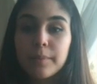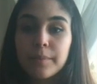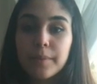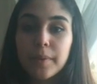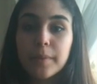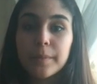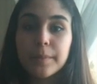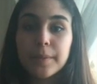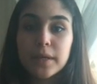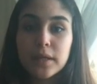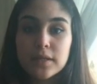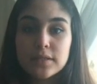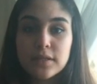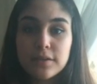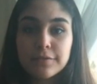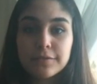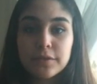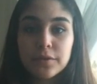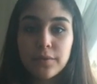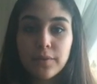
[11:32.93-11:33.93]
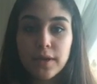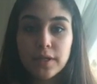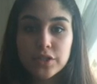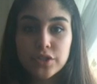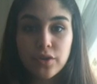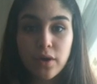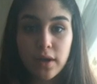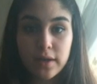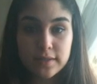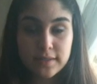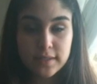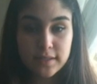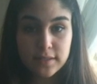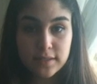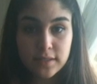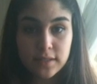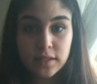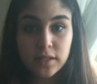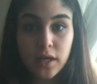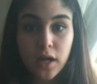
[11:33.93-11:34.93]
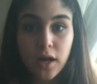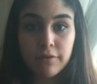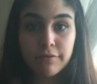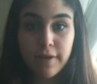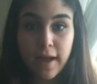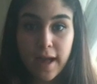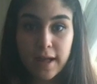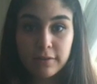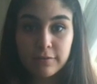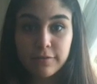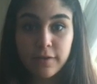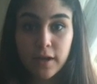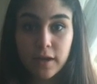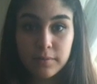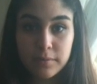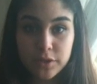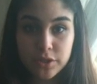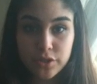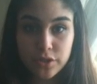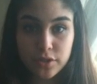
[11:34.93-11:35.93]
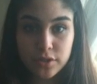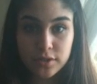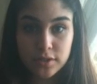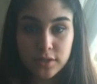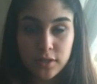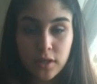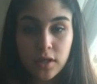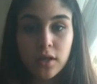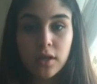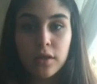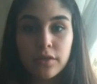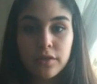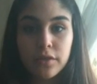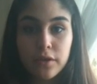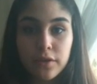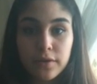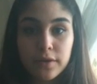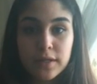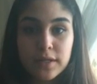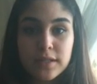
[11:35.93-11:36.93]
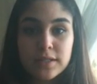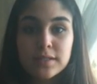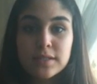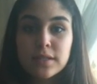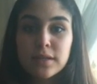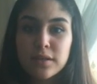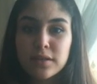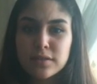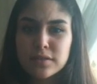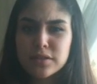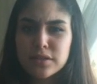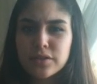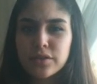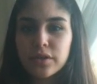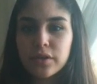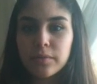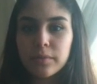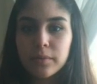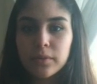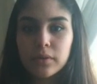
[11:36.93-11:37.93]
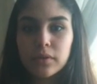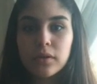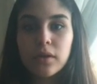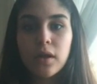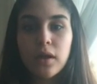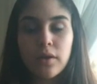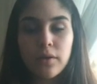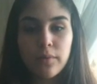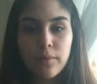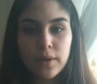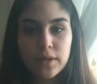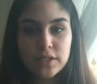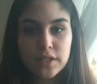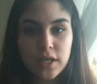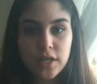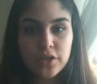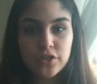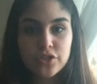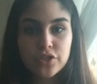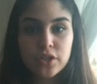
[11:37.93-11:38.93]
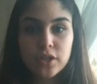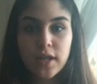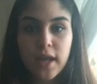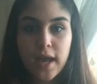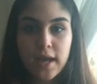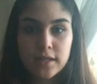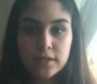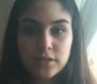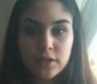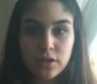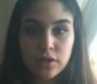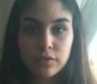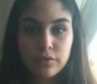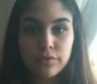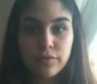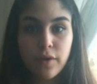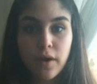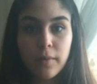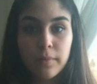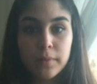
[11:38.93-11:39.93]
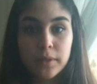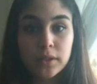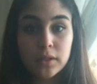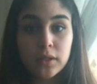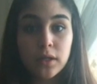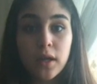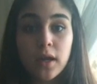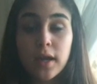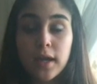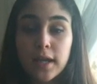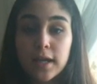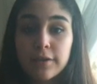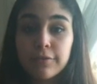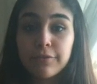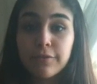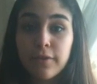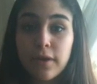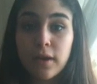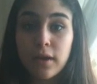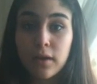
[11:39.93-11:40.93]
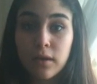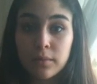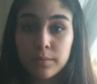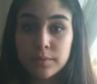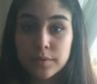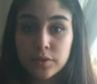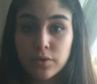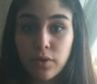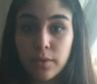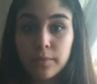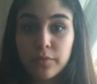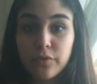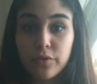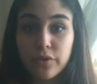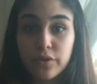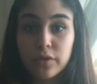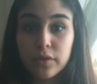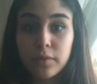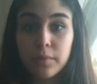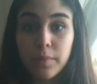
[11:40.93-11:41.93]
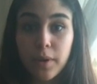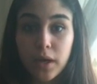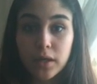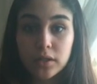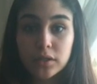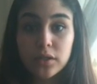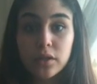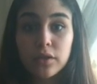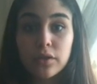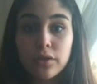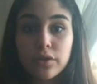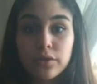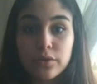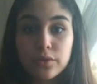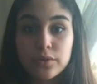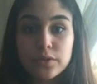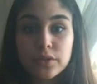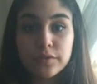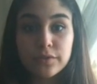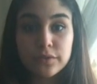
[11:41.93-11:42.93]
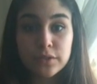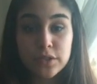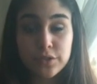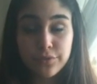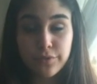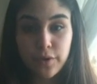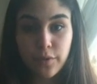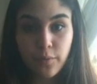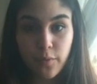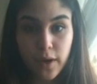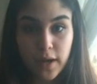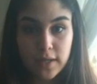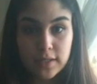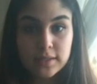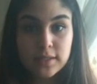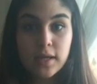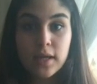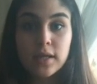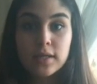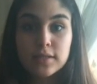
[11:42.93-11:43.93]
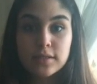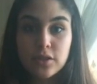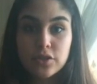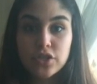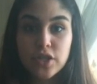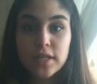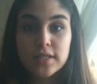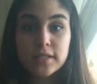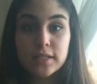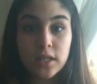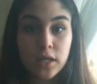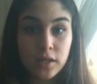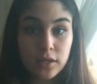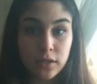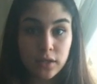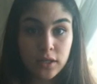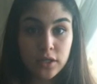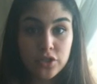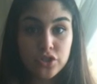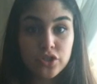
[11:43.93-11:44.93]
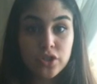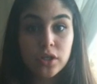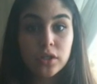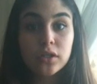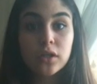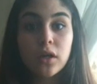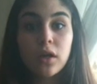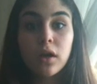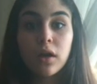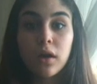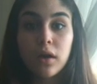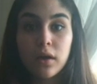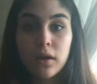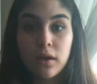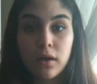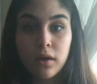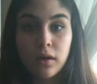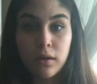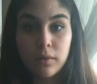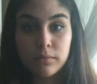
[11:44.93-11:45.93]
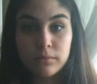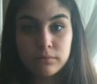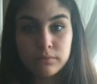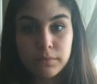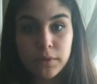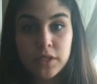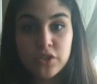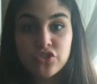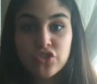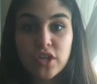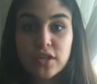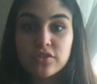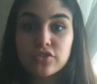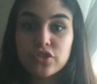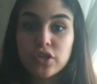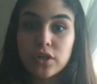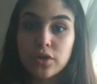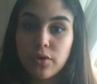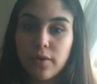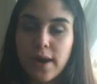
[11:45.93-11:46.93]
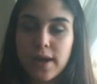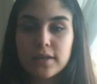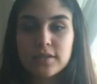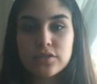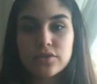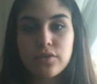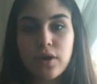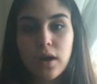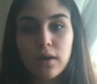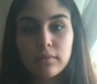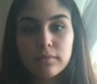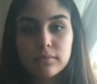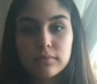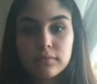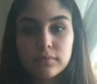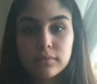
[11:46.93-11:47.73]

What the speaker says: But because of the radioactivity of alpha emitters, there is considerable radiation hazard from it if absorbed within the body through the different ways, such as inhalation, ingestion, or extra.